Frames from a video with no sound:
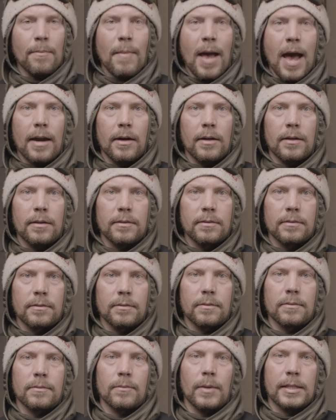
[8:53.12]
matter?
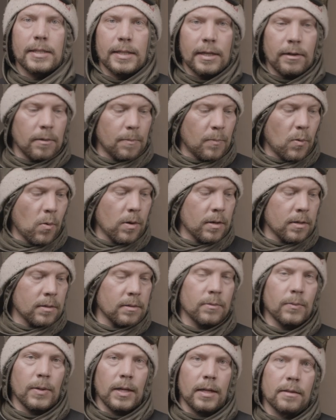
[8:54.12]
Why is gear
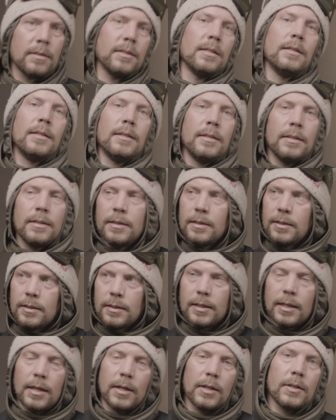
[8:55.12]
important? Well,
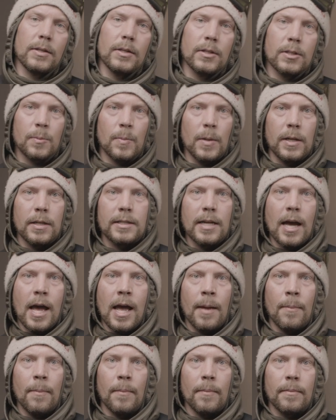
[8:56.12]
you know, you spend
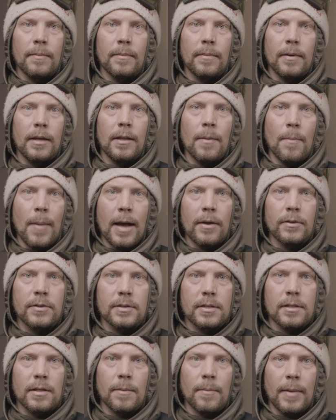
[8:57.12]
time in the
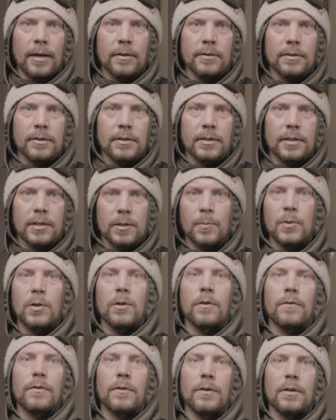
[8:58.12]
mountains, and the mountains, as
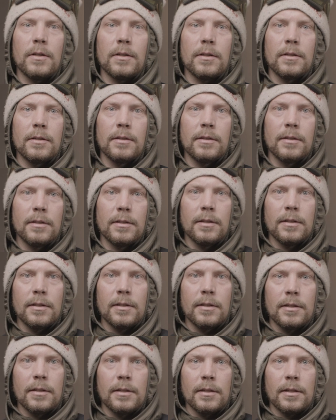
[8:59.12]
beautiful
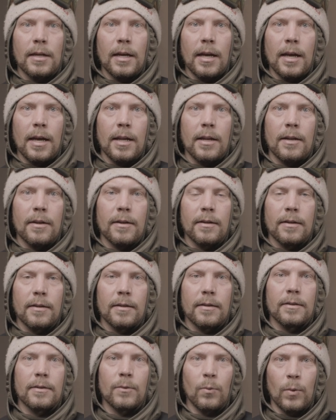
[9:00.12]
and
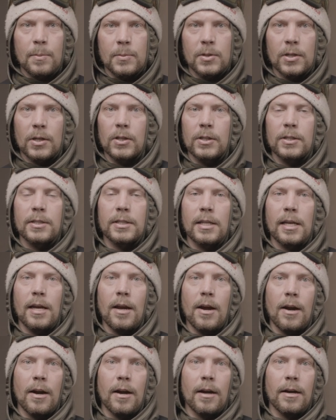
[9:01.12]
whimsical as they
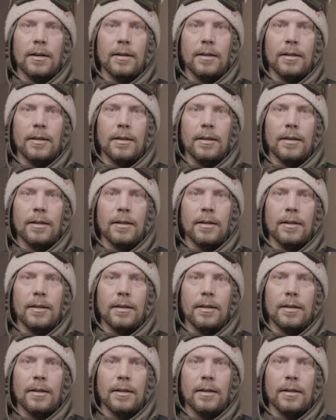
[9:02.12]
are,